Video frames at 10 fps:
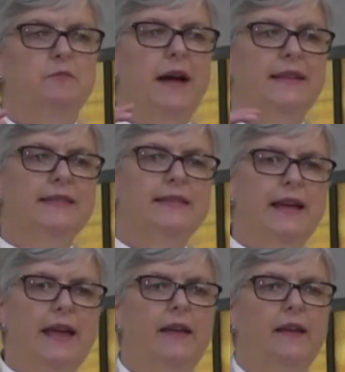but
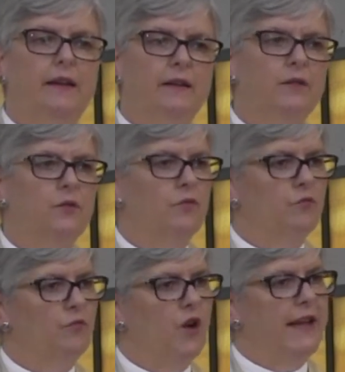staying
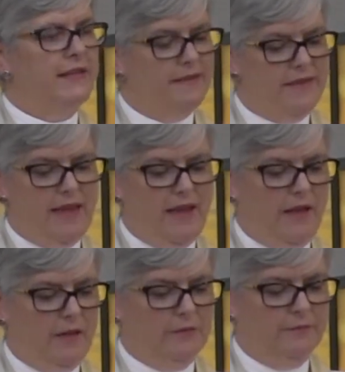right
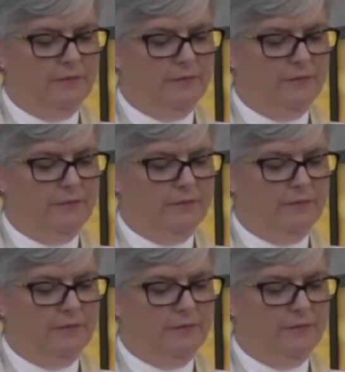there.